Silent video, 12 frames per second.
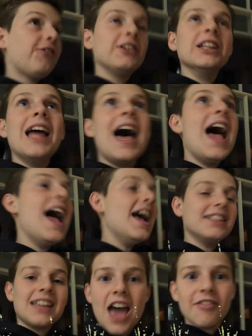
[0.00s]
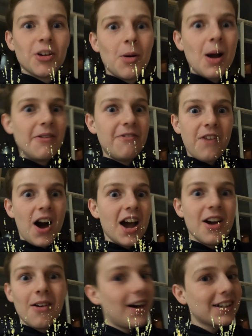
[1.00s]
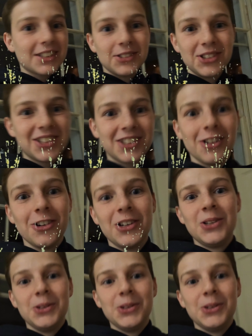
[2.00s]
Flares everywhere, fireworks. It was so